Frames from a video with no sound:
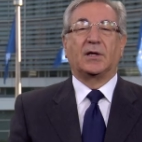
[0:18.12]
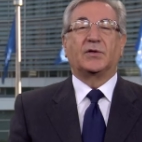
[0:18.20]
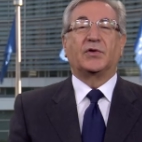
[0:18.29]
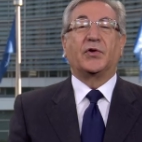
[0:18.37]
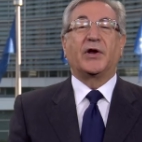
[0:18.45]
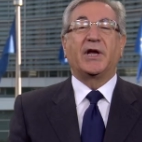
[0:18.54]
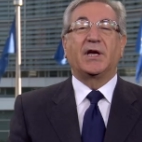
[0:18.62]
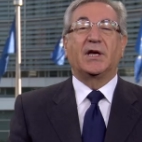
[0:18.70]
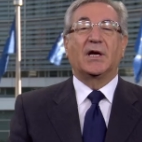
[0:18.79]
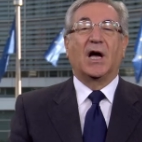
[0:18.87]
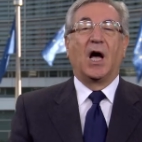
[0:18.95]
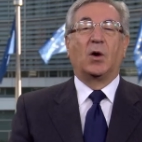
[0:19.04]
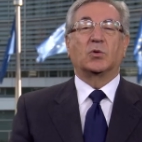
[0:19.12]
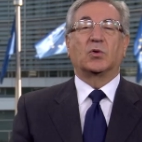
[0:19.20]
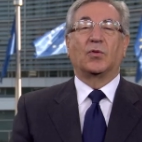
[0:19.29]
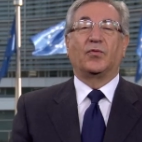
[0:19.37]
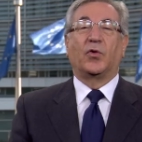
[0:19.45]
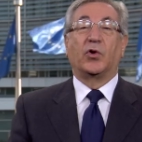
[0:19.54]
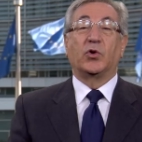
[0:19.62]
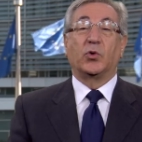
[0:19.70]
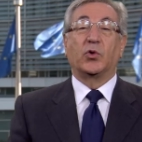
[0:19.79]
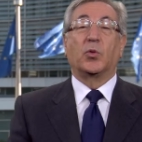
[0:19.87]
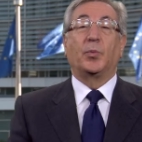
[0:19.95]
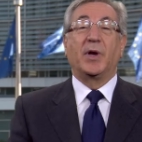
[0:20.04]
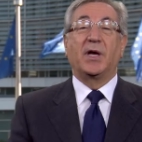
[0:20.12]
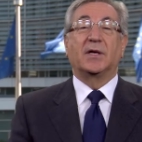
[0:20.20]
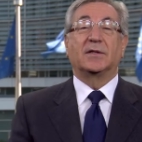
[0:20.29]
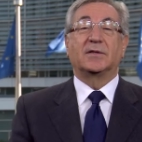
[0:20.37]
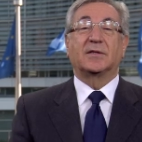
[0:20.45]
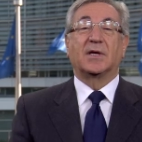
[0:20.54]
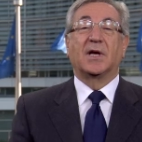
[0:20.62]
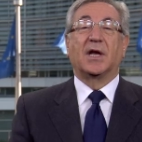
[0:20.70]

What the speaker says: 3 out of 4 Europeans